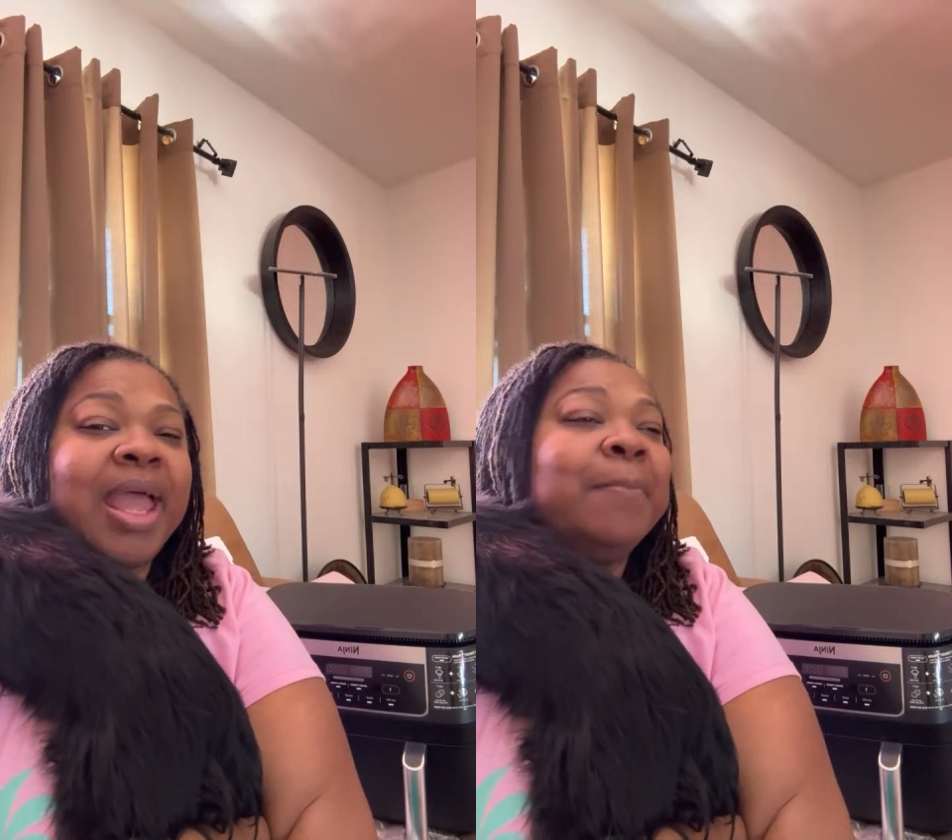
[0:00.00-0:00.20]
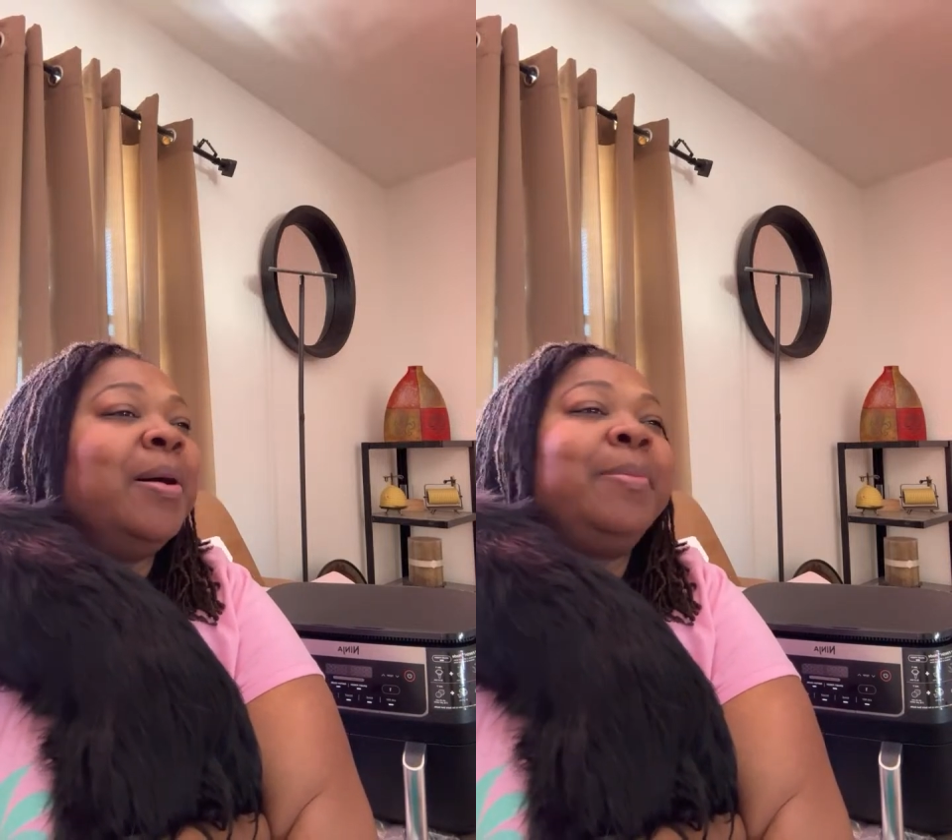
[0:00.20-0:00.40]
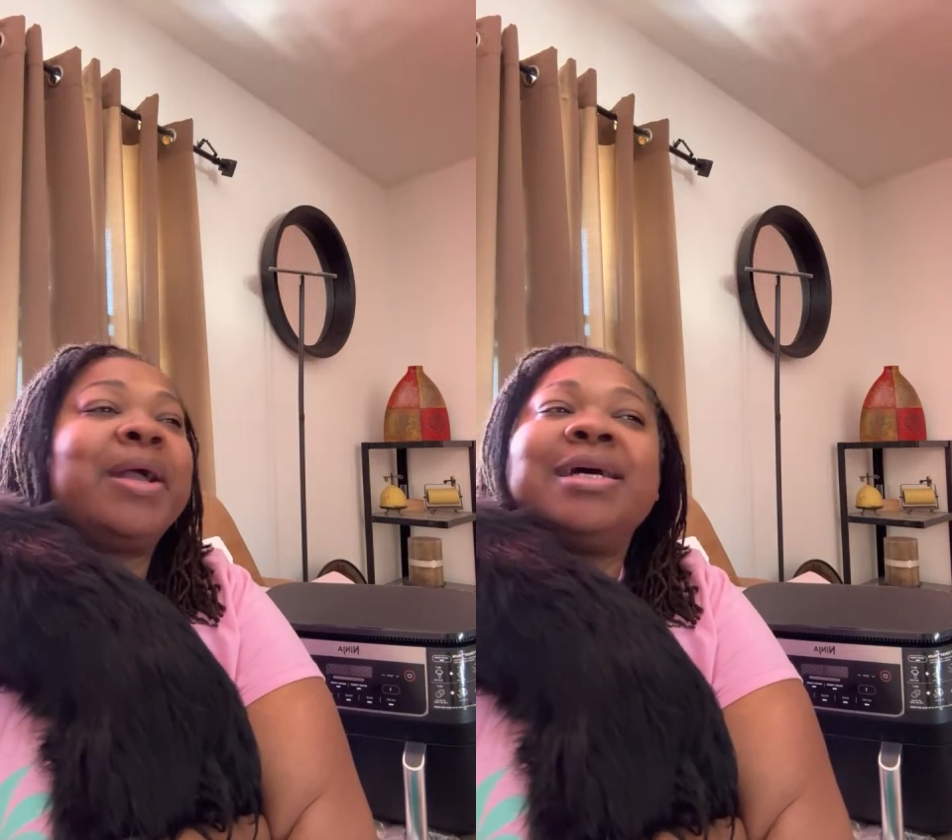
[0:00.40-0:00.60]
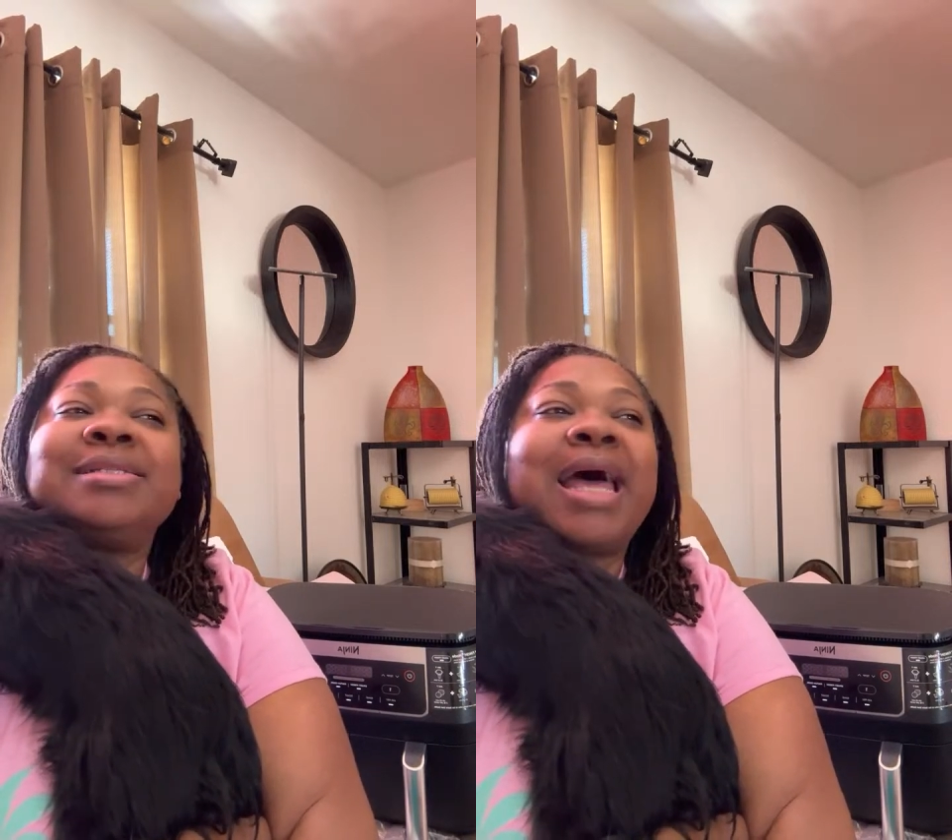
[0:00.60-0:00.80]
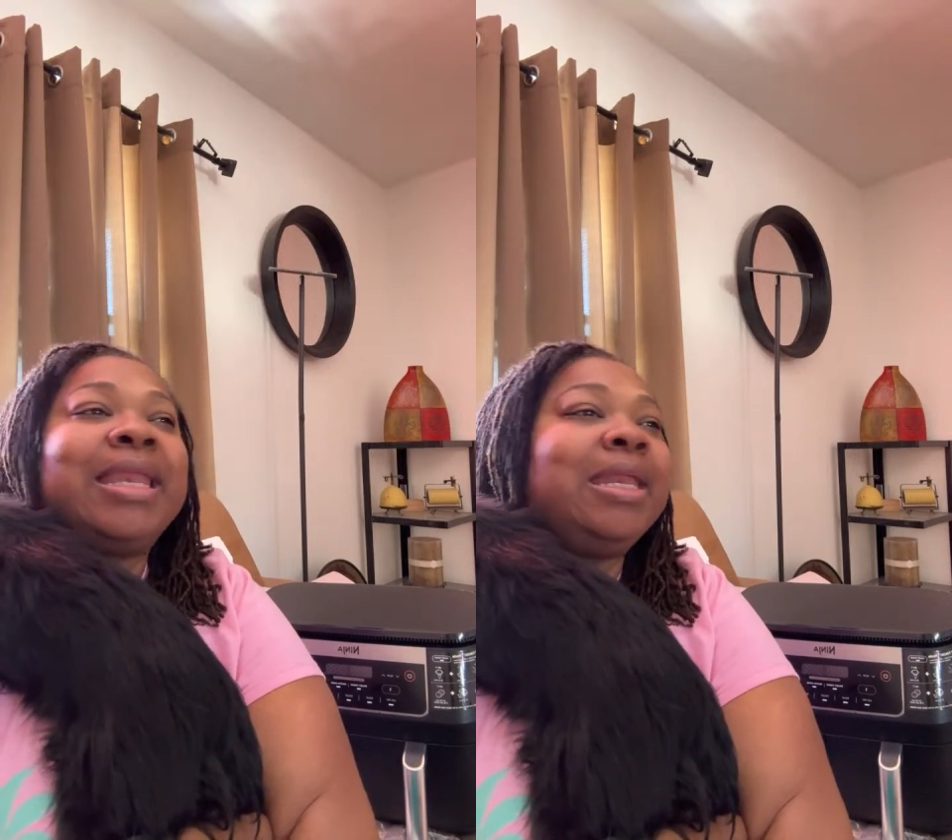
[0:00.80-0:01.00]
But because
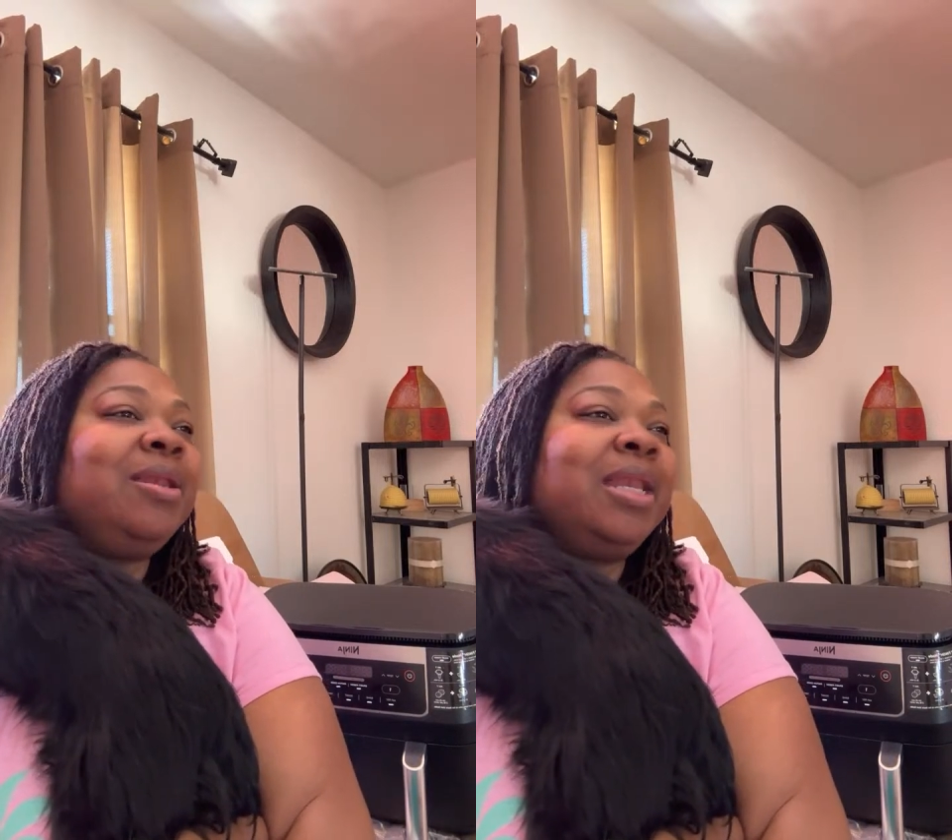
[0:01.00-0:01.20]
I didn't